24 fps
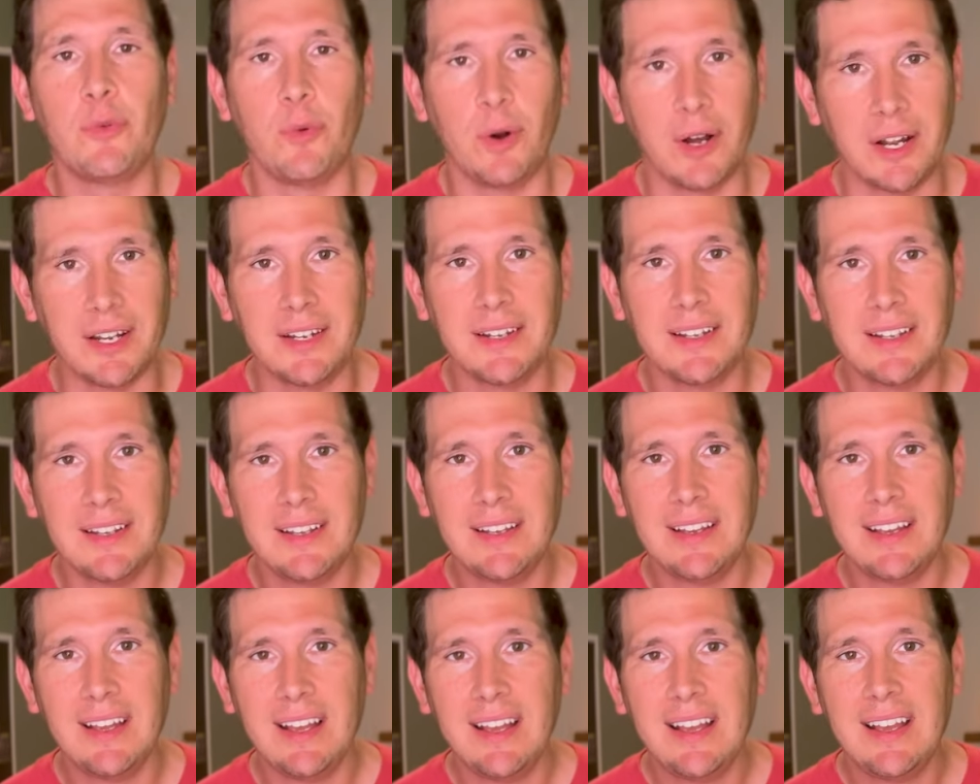one.
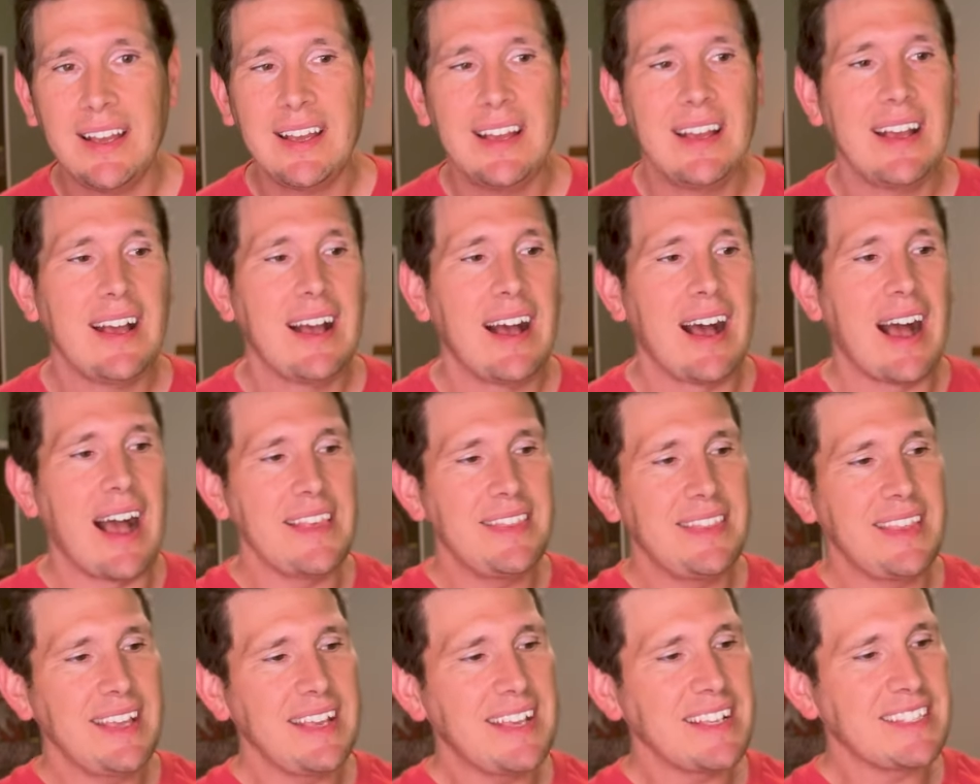I
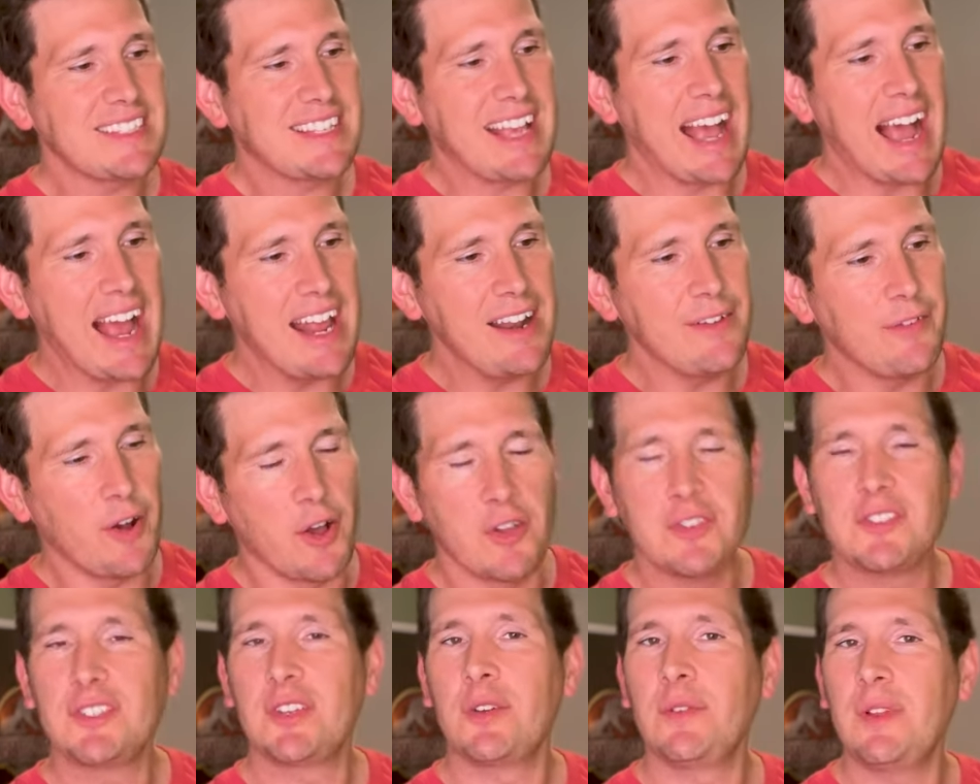think it's kind of
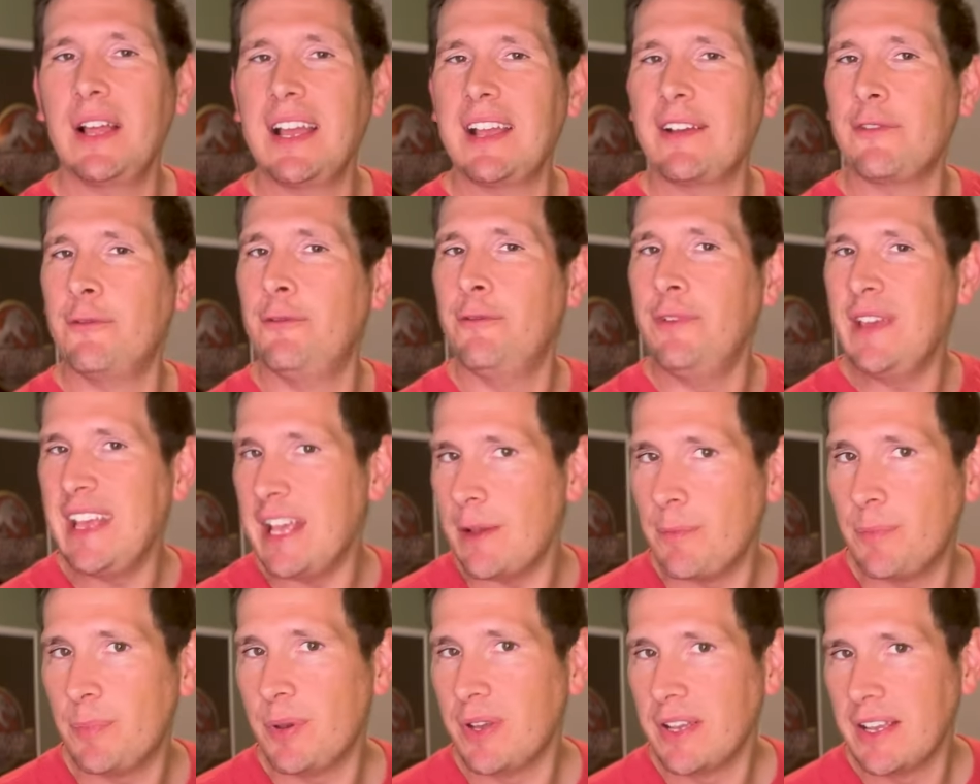also like
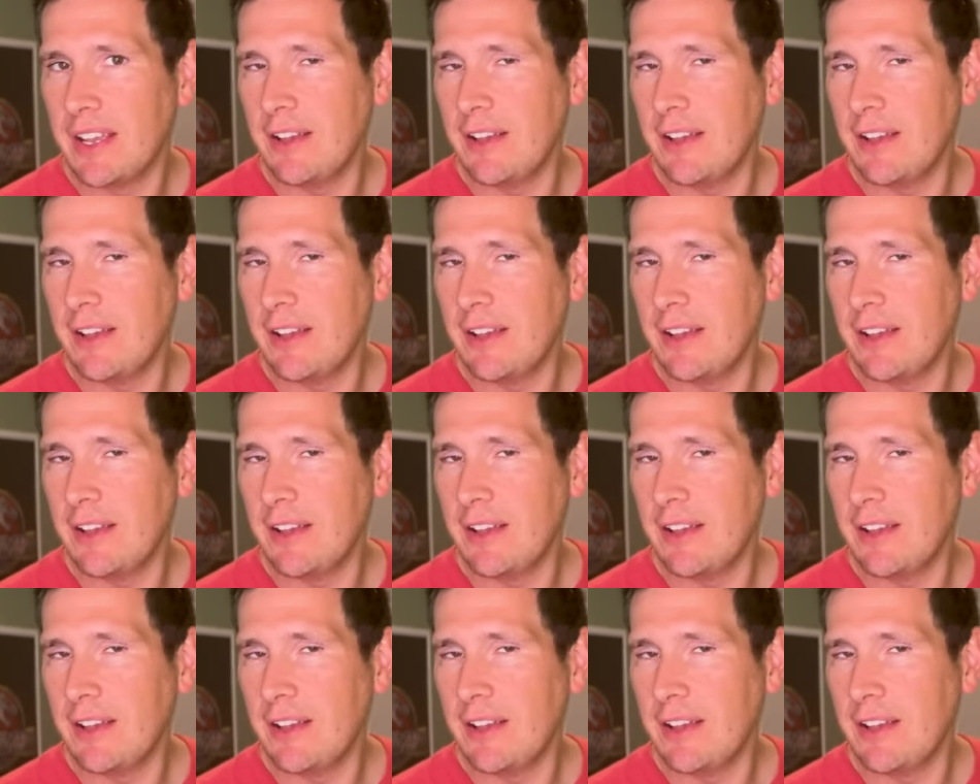Veep.